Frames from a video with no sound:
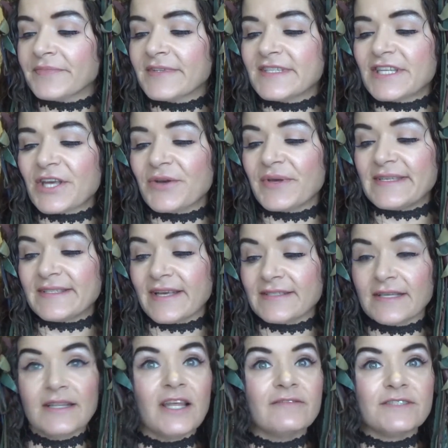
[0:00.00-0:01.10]
So he says,
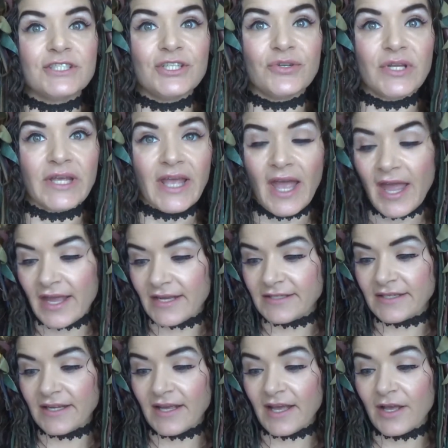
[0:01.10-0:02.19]
I'd love to do it
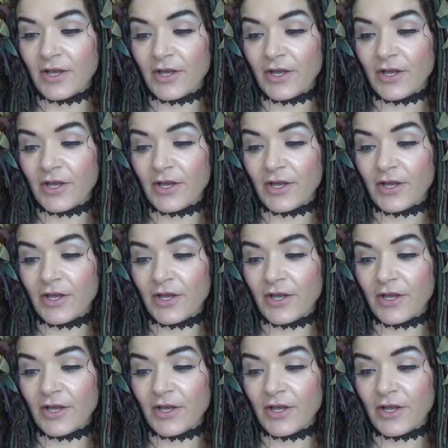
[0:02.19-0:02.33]
again.